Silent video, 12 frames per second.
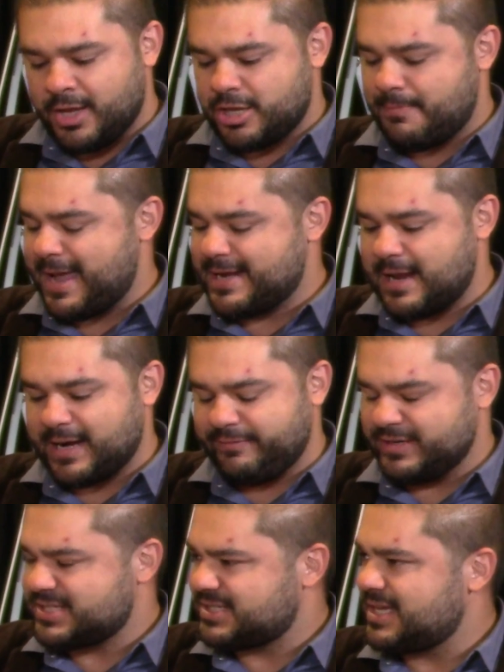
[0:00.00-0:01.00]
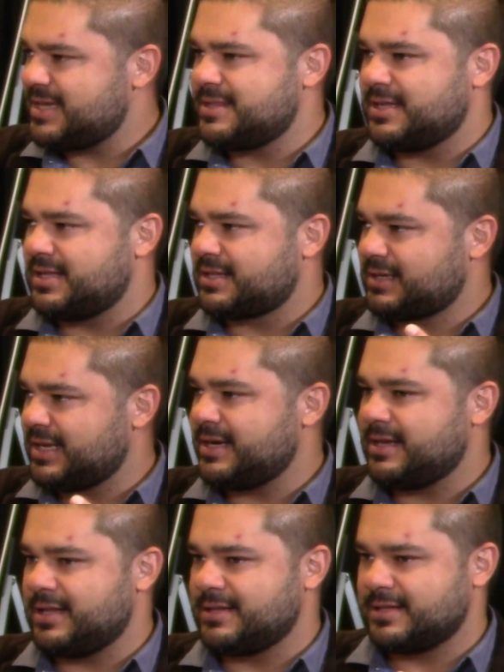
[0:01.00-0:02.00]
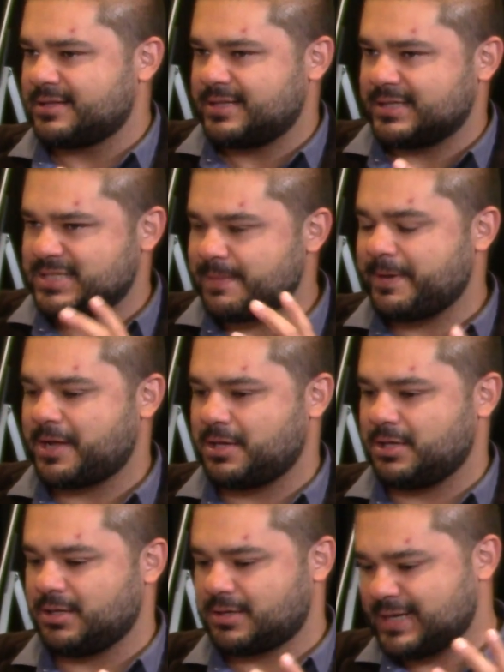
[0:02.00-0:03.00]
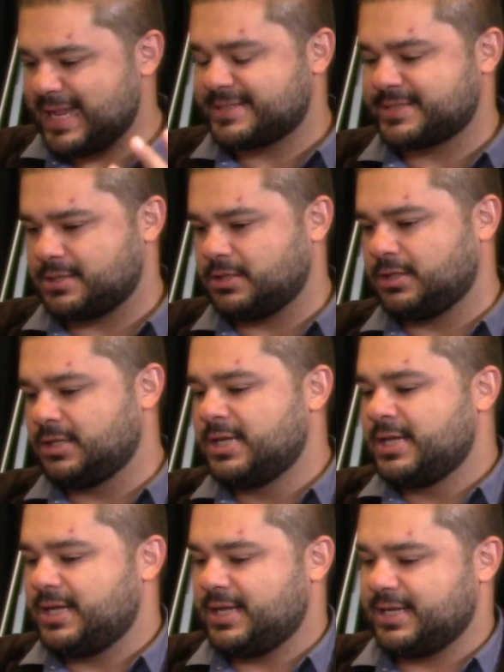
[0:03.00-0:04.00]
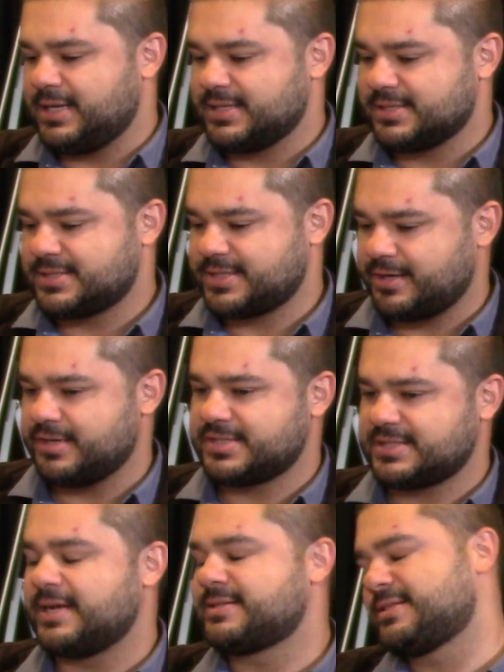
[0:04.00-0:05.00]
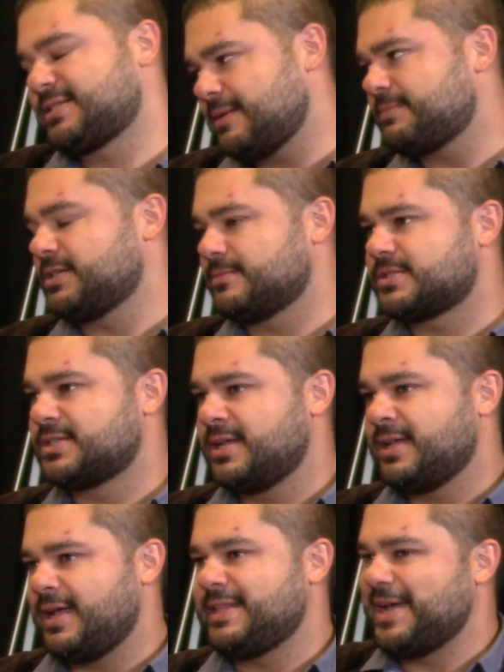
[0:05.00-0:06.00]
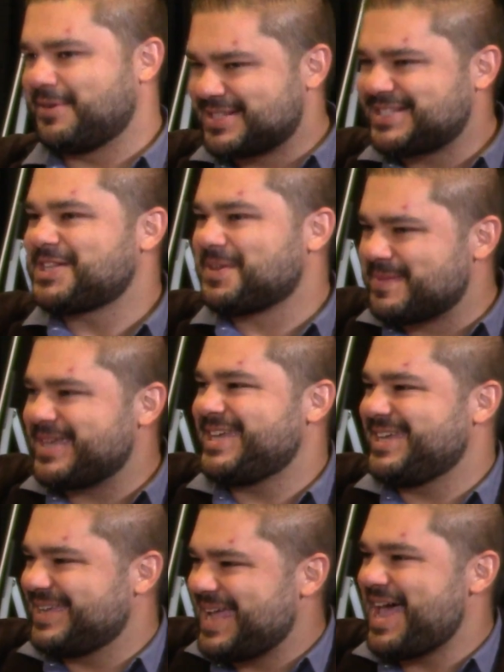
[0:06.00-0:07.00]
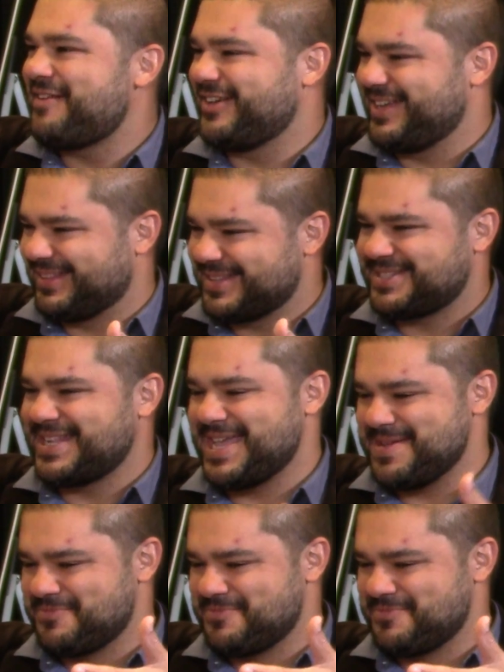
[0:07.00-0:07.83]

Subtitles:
You might not even see the typical classical SARS signs and symptoms, and they would still be having the same